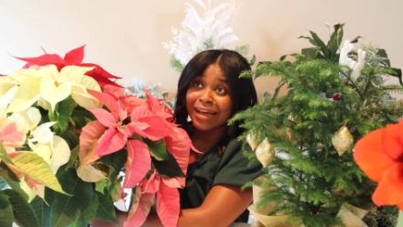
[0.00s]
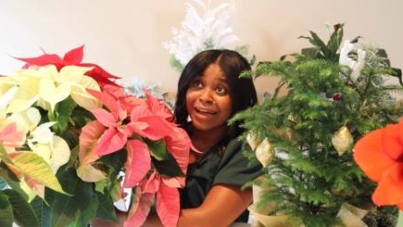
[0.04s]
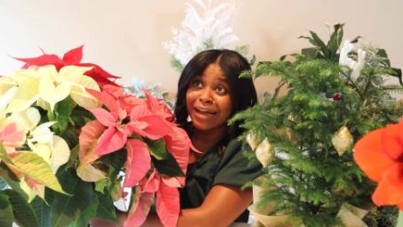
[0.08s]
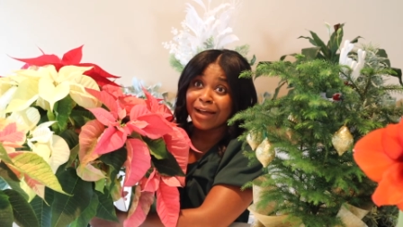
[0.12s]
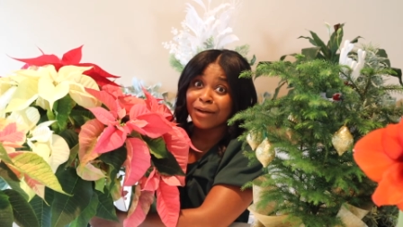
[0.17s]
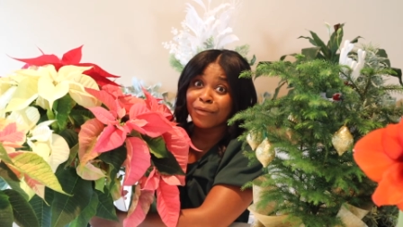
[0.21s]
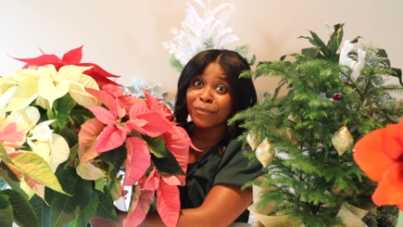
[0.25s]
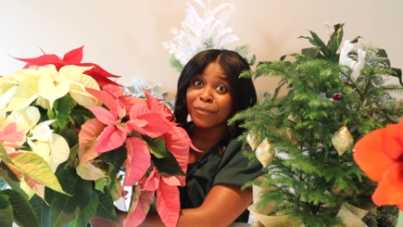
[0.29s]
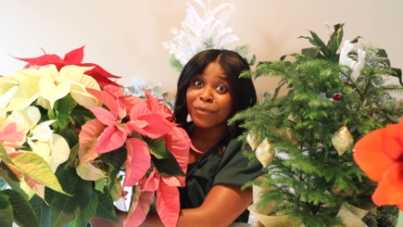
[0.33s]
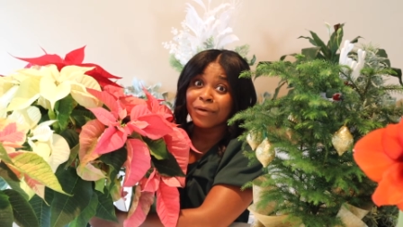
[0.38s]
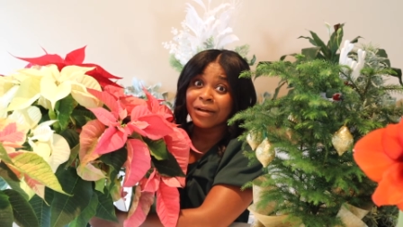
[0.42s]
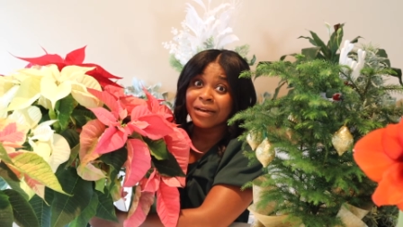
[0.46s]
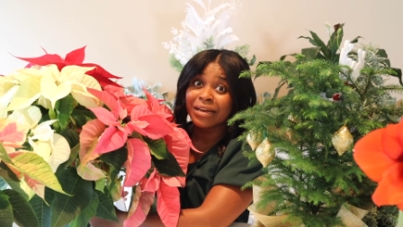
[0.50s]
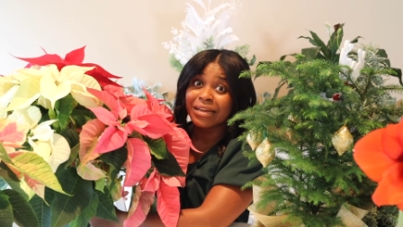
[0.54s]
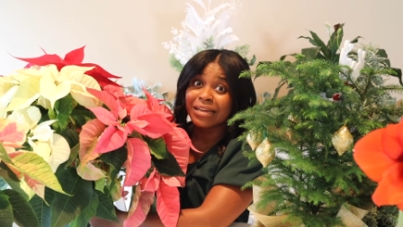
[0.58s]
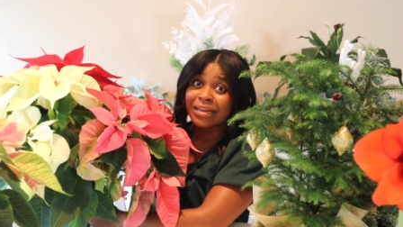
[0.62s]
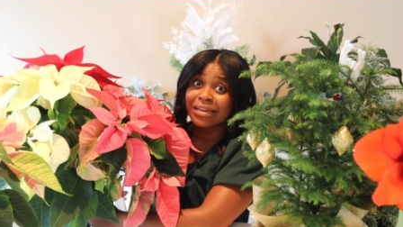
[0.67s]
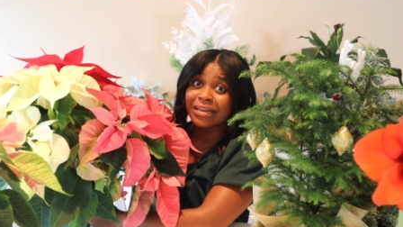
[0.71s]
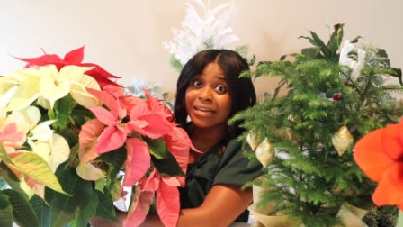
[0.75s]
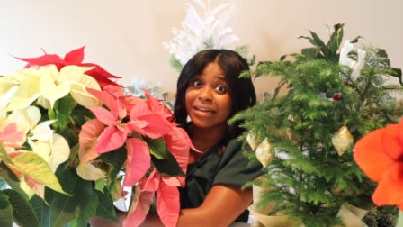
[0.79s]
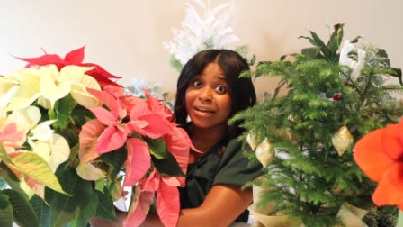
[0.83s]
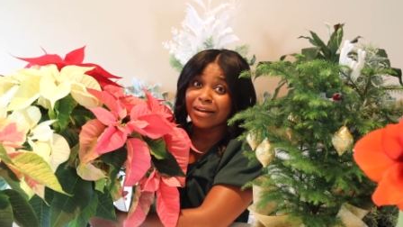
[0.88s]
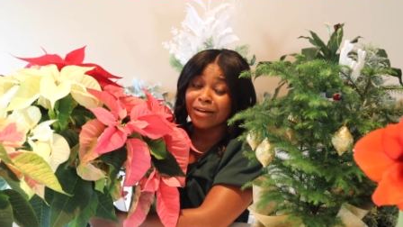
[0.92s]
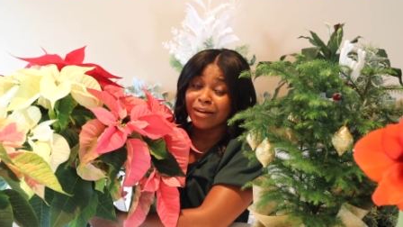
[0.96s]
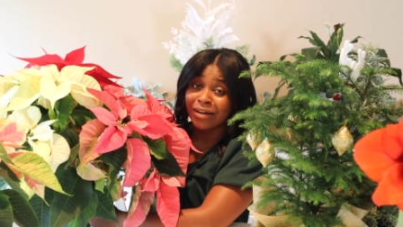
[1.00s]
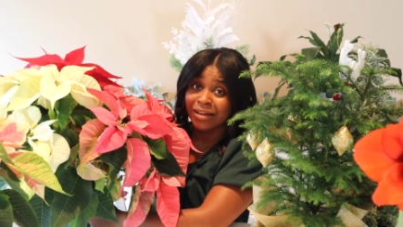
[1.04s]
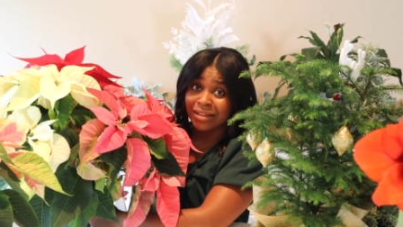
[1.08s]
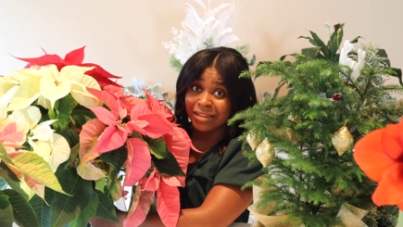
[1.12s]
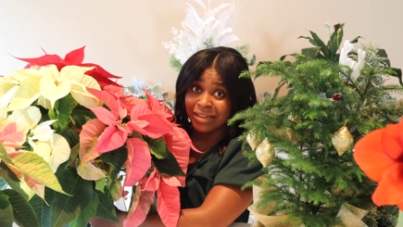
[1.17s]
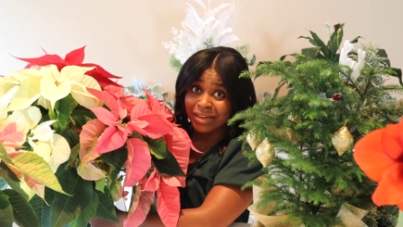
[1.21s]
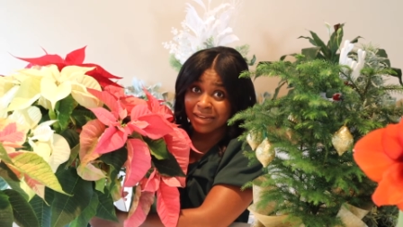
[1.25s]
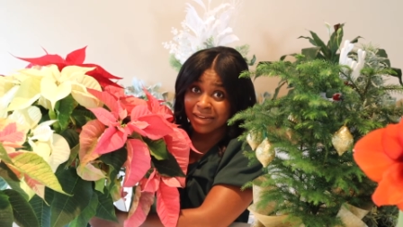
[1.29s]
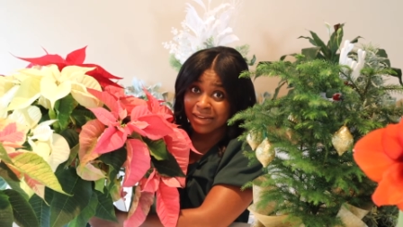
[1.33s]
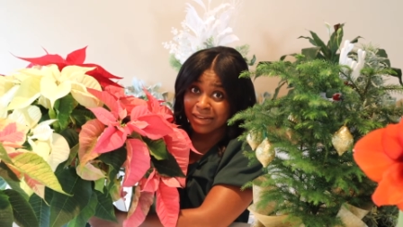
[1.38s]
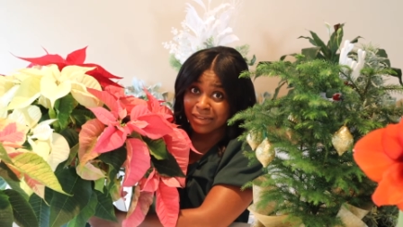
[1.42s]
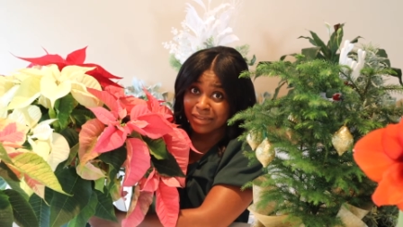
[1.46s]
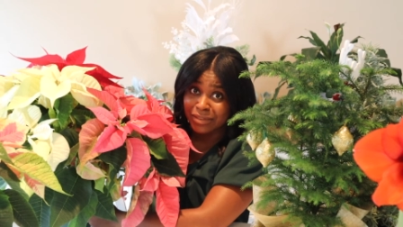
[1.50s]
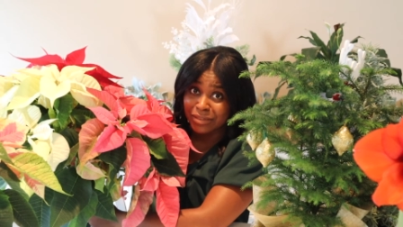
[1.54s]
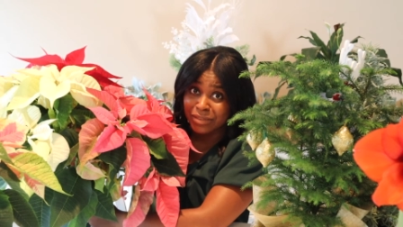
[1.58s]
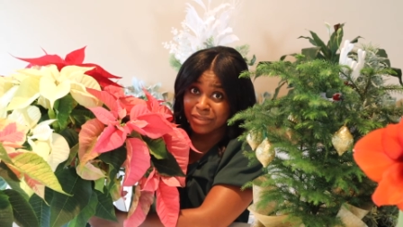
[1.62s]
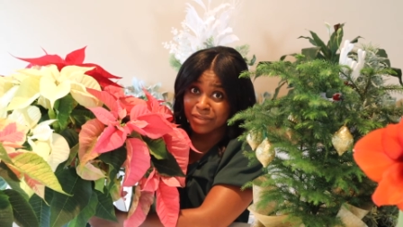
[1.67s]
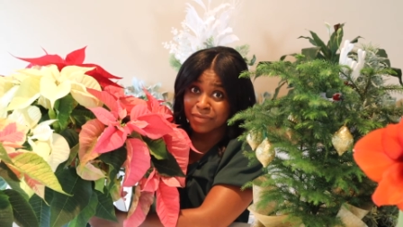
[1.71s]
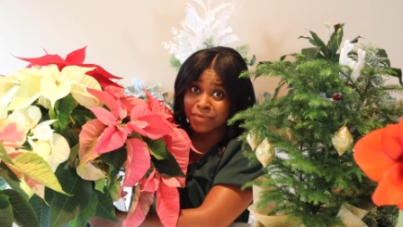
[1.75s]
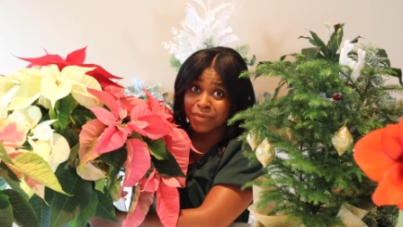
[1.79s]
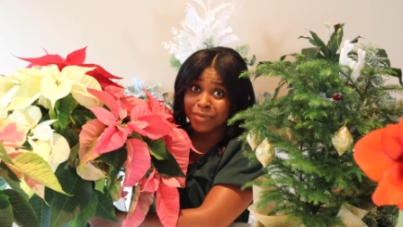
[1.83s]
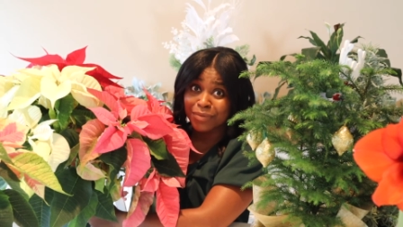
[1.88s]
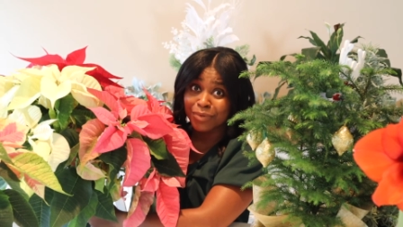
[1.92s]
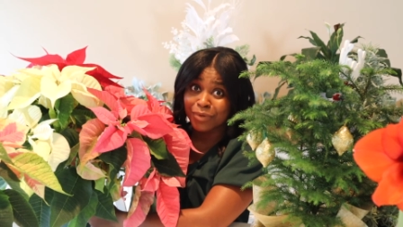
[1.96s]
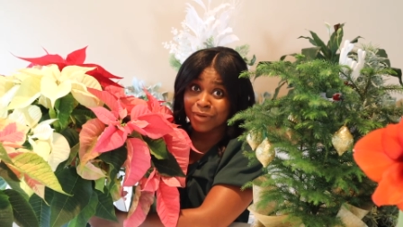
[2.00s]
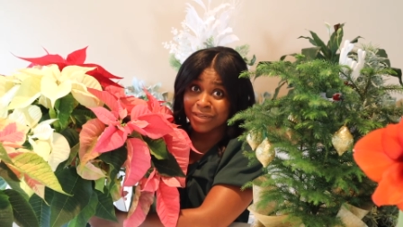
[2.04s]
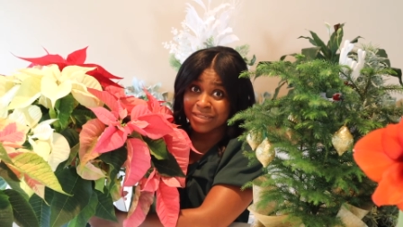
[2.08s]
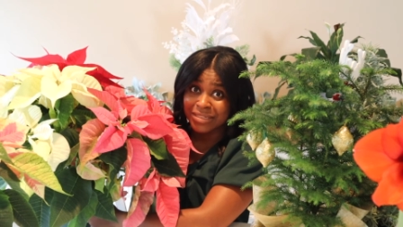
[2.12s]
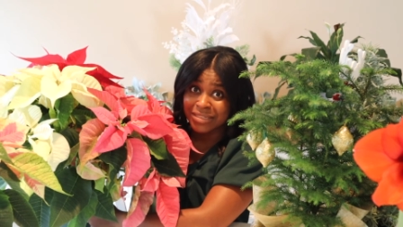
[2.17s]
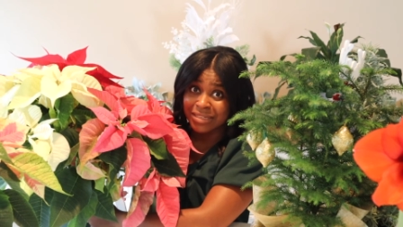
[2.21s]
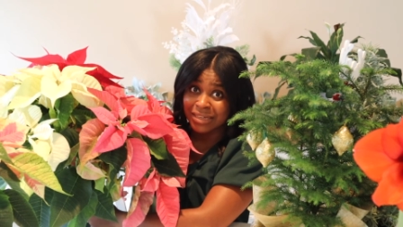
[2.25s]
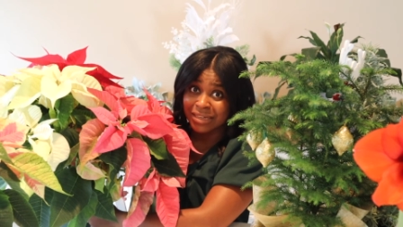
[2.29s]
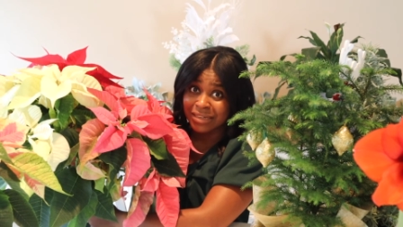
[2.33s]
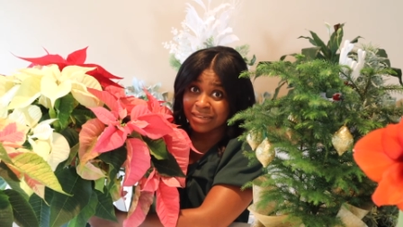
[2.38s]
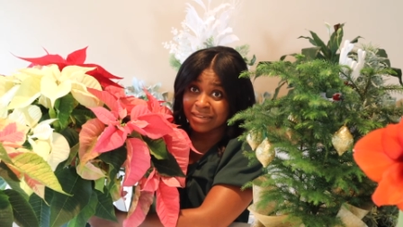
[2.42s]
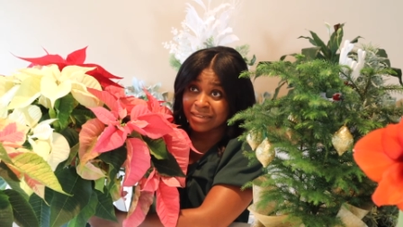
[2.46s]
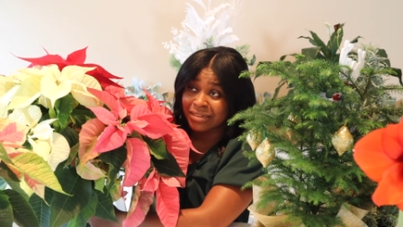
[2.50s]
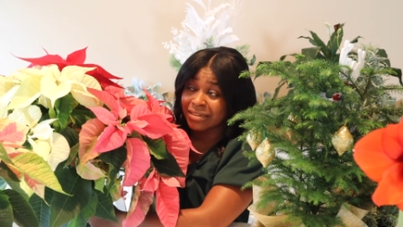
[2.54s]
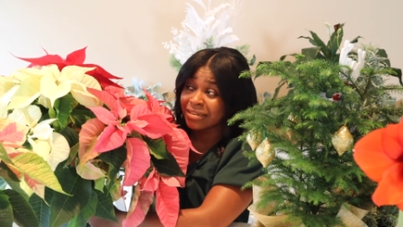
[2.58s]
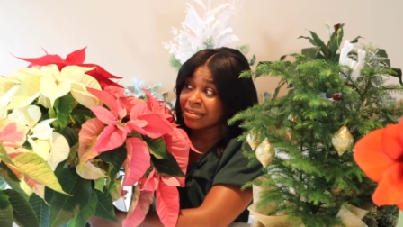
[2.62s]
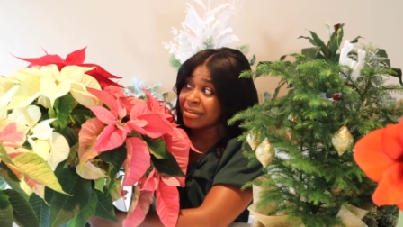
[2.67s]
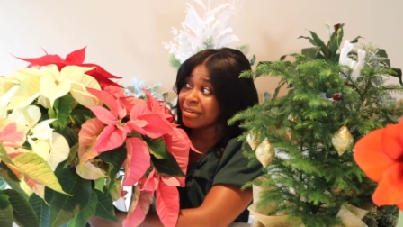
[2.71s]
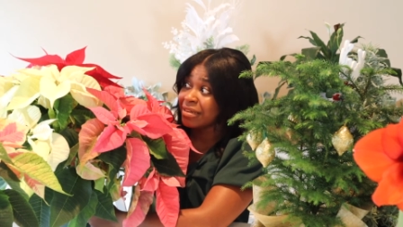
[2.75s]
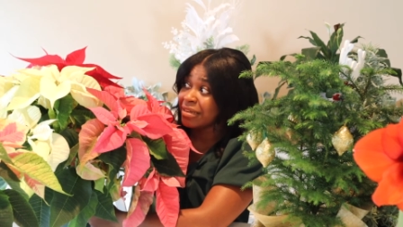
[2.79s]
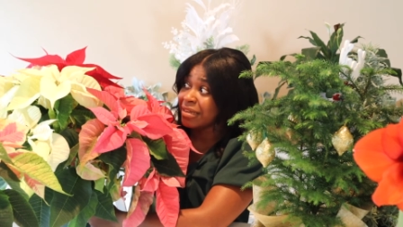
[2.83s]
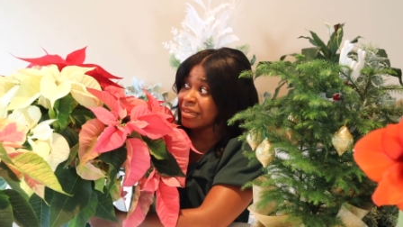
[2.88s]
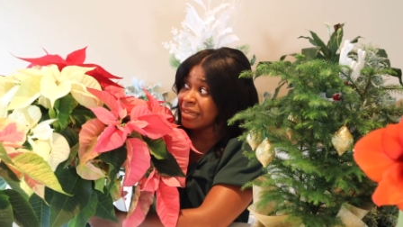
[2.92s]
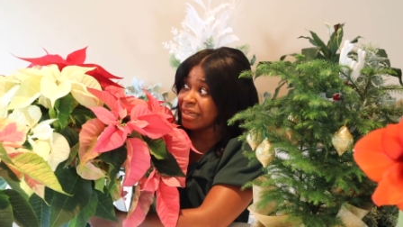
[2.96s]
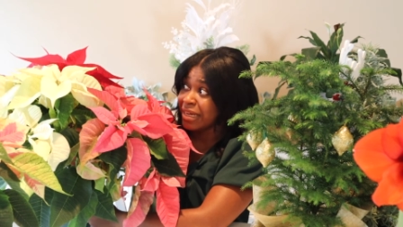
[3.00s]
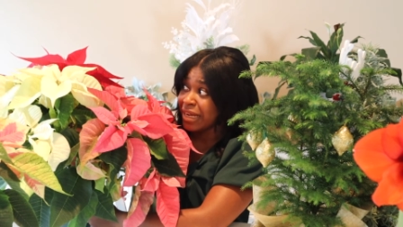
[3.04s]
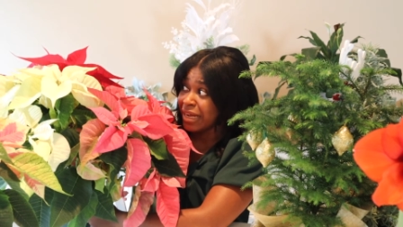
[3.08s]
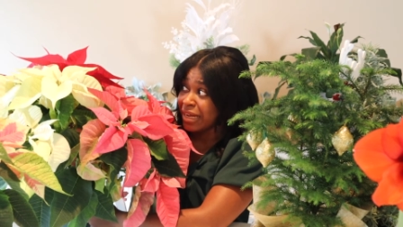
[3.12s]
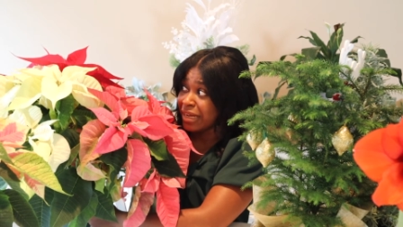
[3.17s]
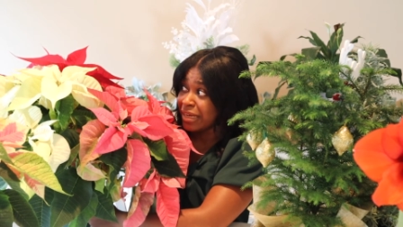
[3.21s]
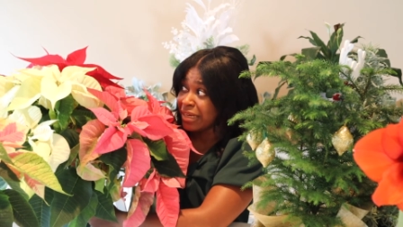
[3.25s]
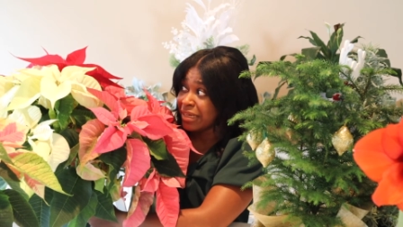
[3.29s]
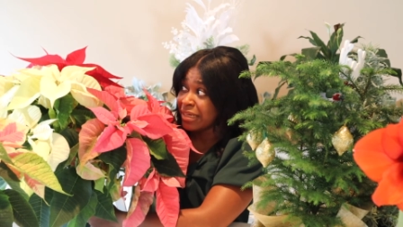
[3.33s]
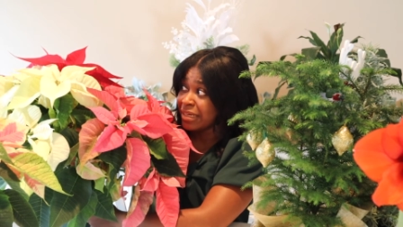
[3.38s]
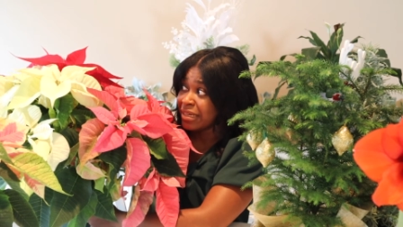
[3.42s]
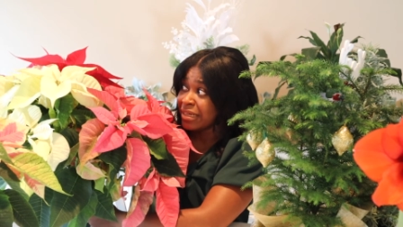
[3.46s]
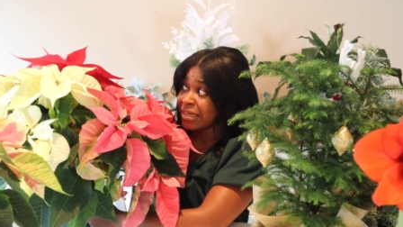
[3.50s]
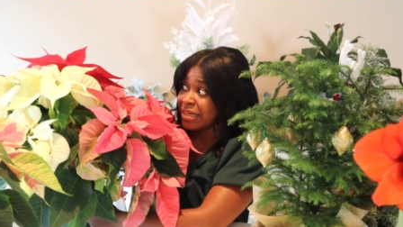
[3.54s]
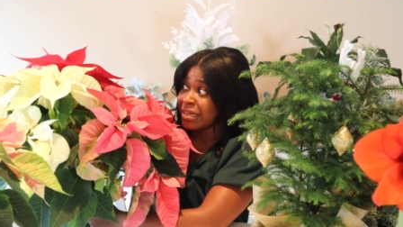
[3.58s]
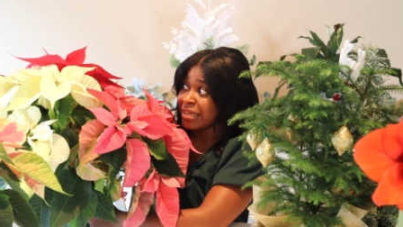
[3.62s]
I wanted all the colors of the poinsettia, yeah.